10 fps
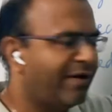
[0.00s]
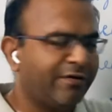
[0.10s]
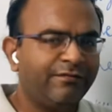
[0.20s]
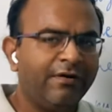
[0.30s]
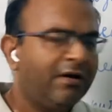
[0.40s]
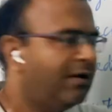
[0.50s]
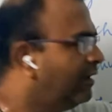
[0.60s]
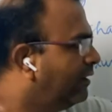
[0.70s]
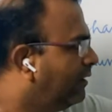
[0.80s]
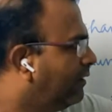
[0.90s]
wave,
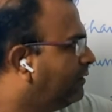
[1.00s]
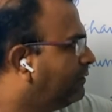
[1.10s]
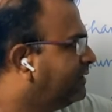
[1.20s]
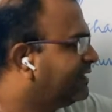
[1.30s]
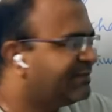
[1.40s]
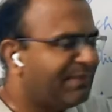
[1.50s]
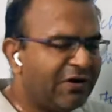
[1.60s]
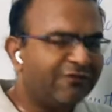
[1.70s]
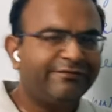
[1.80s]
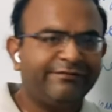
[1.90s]
the
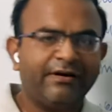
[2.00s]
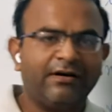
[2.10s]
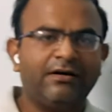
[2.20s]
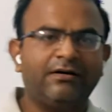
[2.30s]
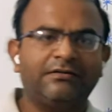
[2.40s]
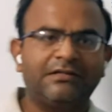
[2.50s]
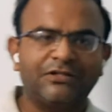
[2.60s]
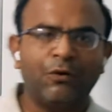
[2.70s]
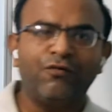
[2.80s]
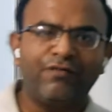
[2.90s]
speed of the
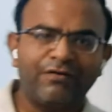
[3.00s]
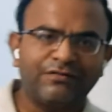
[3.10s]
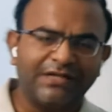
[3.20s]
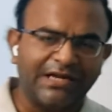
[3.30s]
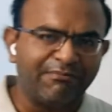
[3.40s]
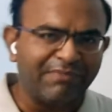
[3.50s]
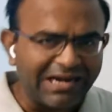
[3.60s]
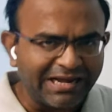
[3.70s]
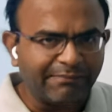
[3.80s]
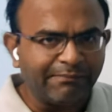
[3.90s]
sound waves in a
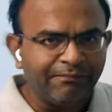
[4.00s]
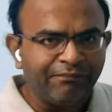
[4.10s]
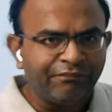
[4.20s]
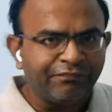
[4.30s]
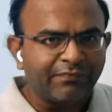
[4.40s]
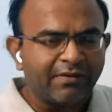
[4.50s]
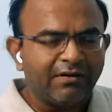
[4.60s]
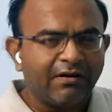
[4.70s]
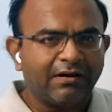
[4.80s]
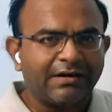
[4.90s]
medium
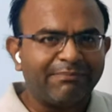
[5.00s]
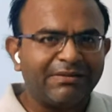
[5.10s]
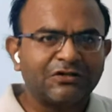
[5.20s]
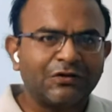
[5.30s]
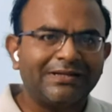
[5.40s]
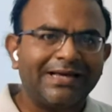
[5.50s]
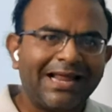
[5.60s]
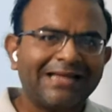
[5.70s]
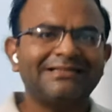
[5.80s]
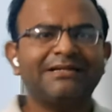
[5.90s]
depends on the
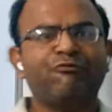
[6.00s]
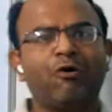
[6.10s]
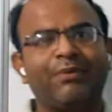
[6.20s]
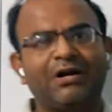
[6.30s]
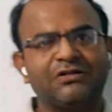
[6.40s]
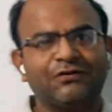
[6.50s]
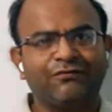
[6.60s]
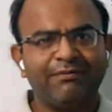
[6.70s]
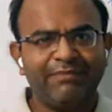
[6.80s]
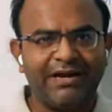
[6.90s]
elastic properties of
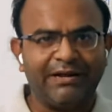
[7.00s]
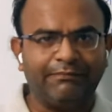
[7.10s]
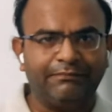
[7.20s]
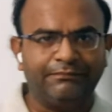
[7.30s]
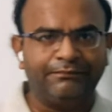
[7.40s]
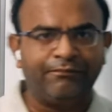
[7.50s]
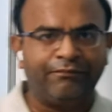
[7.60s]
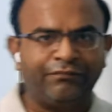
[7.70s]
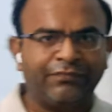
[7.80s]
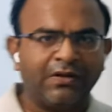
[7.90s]
the medium.
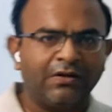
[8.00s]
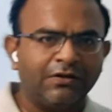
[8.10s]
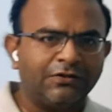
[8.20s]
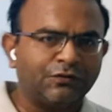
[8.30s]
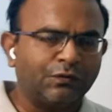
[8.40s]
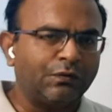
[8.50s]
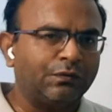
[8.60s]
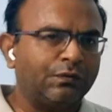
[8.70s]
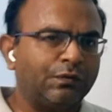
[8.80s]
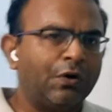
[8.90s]

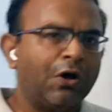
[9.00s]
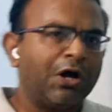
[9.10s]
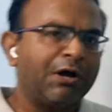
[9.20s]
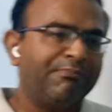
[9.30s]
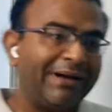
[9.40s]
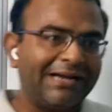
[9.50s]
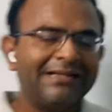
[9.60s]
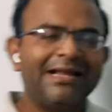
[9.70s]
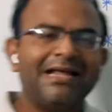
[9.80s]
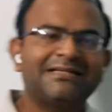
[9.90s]
So, better
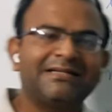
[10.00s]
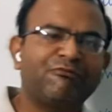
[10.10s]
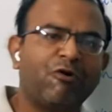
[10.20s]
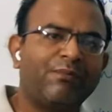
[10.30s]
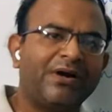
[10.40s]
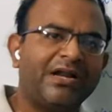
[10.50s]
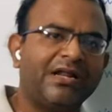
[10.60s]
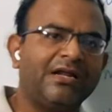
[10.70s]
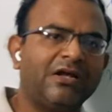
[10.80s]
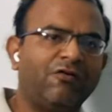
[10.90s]
the elastic
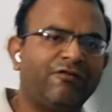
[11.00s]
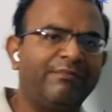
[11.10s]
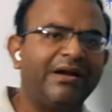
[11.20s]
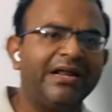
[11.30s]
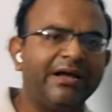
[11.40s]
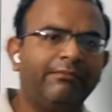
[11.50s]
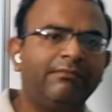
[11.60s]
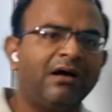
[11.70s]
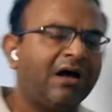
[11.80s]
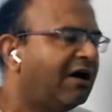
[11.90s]
property of a
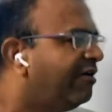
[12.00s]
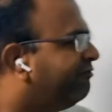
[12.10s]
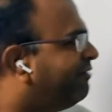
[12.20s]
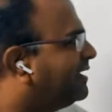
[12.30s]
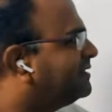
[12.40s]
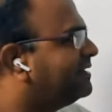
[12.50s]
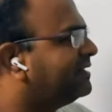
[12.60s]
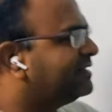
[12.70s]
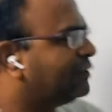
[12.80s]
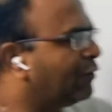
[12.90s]
medium, faster
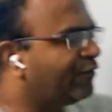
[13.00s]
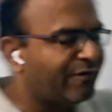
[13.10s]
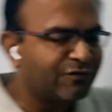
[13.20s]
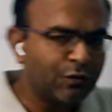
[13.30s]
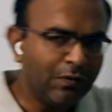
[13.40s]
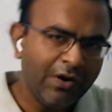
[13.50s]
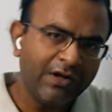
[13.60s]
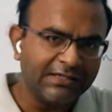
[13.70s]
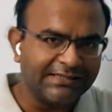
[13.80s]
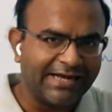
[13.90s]
the sound waves could
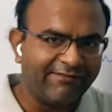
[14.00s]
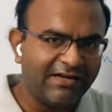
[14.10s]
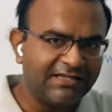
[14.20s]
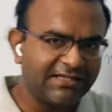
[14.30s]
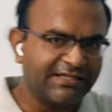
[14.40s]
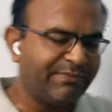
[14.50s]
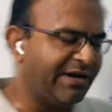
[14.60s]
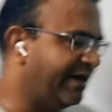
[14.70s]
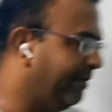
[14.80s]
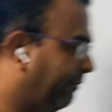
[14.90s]
travel in such a
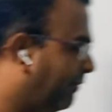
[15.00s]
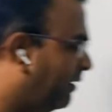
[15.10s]
medium.